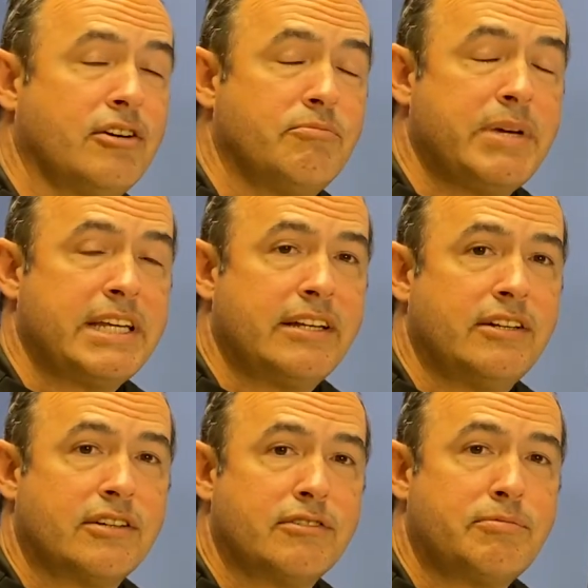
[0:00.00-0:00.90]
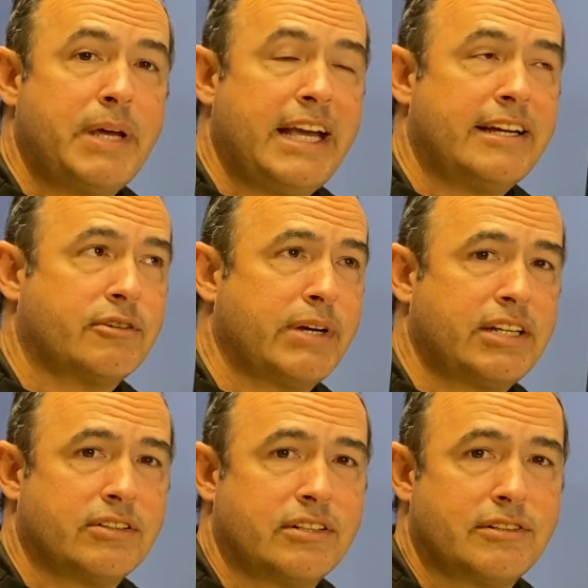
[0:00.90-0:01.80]
median nerve pain or
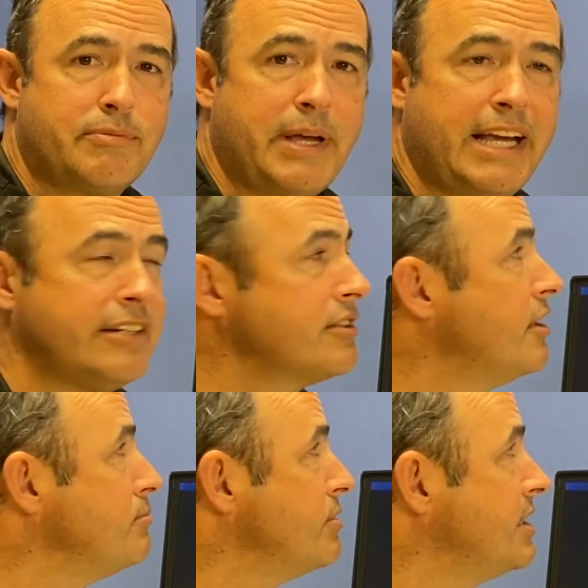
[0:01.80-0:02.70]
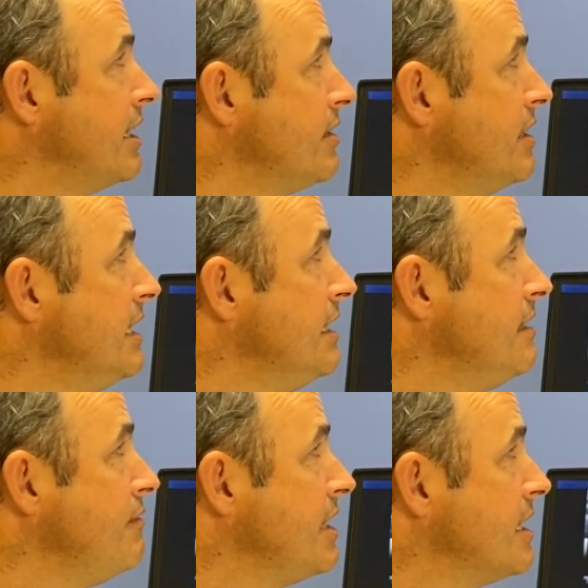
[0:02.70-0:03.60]
radial nerve pain or carpal tunnel,
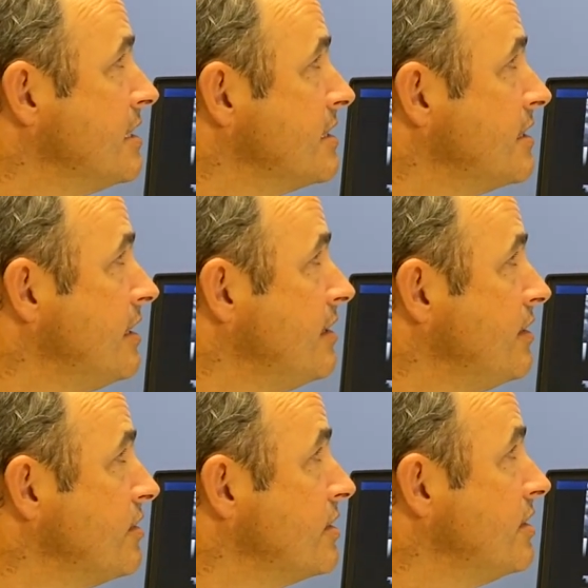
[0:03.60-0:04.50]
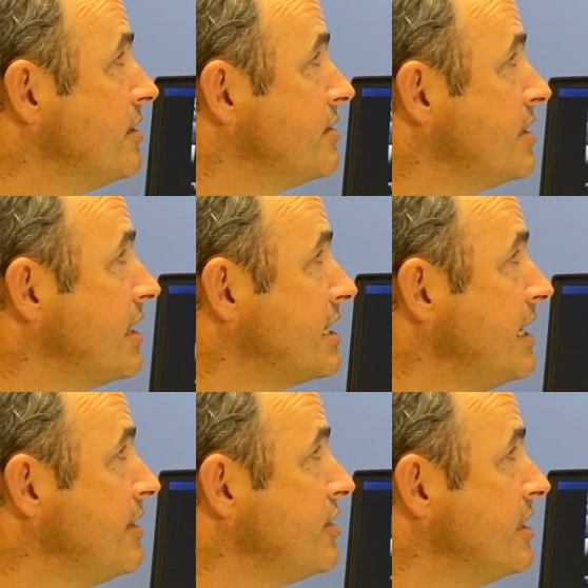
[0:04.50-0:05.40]
because those nerves are an
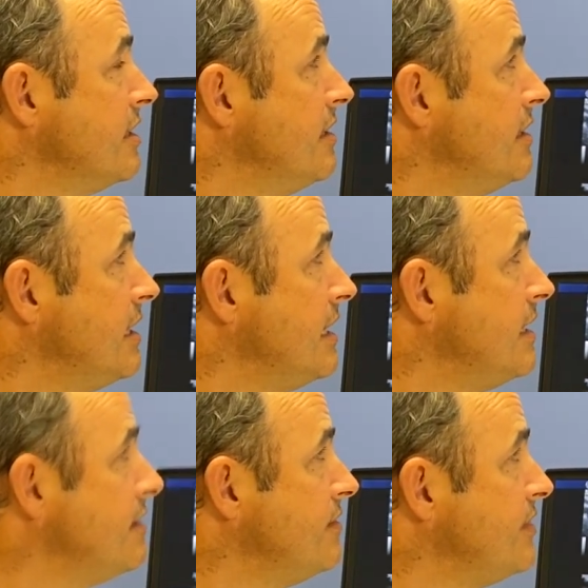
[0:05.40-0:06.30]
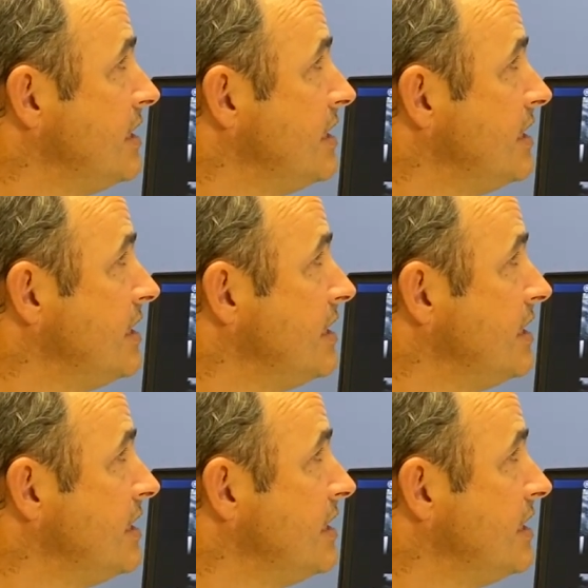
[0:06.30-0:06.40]
extension of